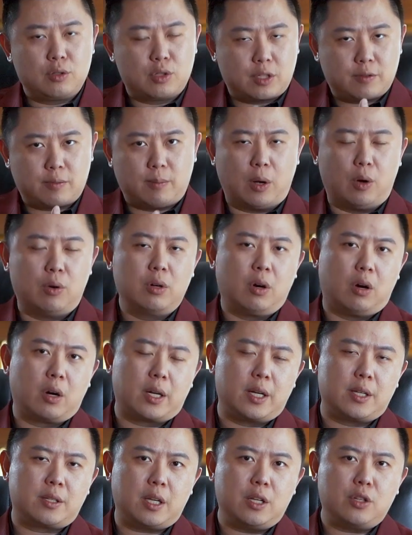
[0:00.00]
Just for my own
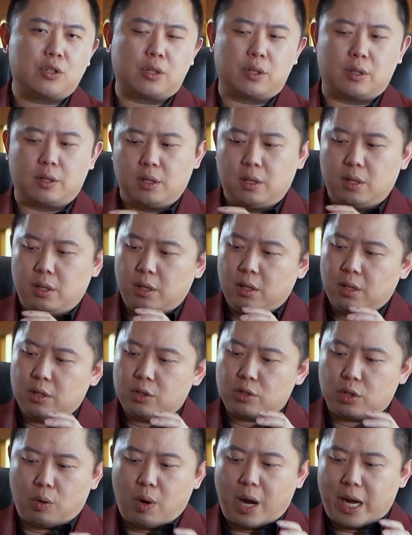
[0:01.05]
organization.
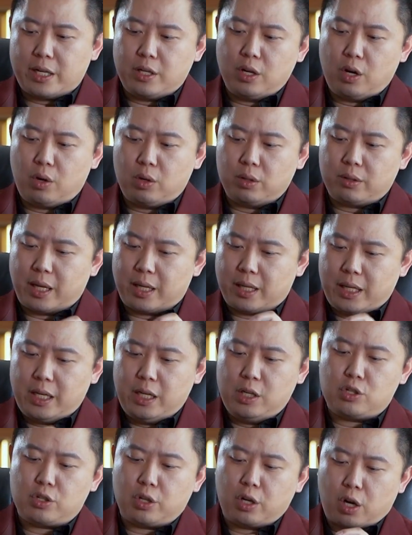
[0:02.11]
So I know that
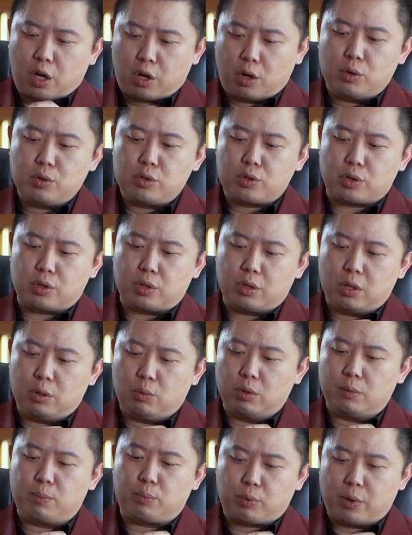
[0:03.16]
each closer
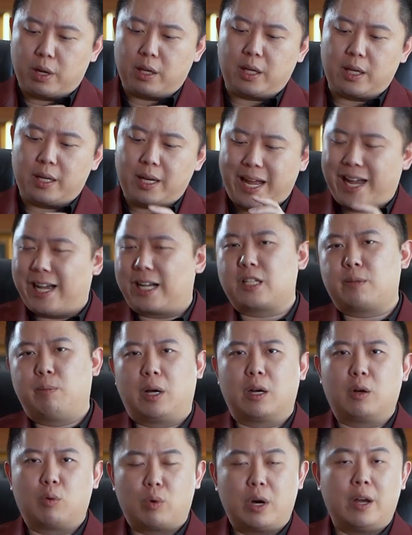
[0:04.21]
would bring in X
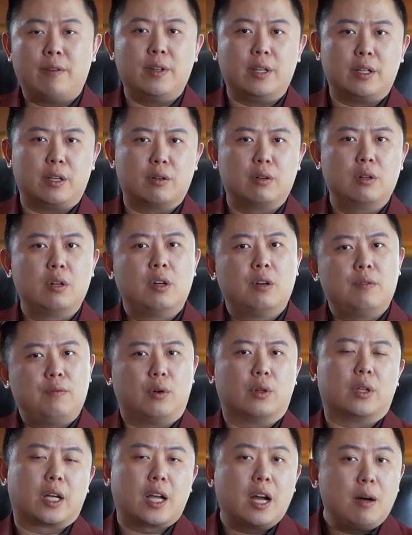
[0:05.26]
amount of revenue
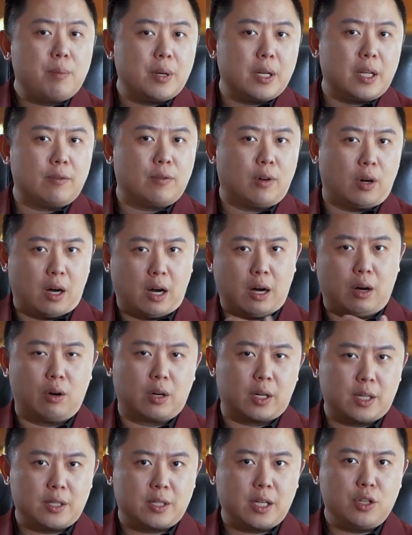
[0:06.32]
for the company, for our
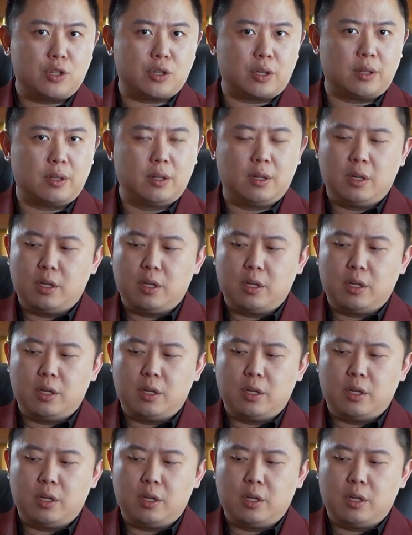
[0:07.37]
organization.